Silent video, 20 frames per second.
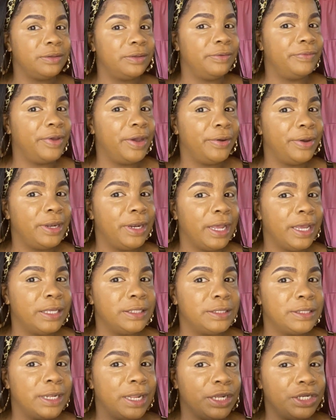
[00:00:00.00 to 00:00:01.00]
Very
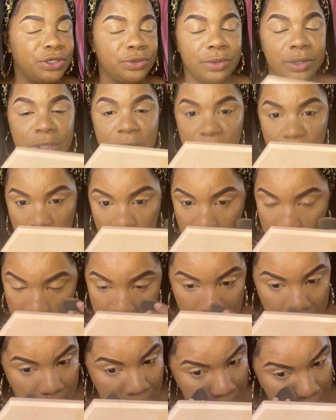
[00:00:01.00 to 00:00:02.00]
nice natural look. Okay.